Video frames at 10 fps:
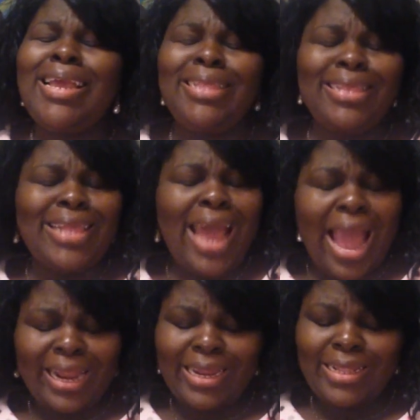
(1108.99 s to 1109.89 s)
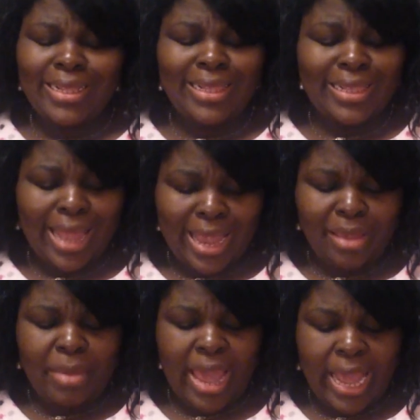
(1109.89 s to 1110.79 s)
exactly the
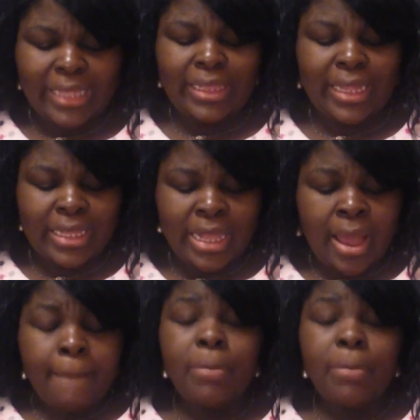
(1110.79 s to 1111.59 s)
same as this,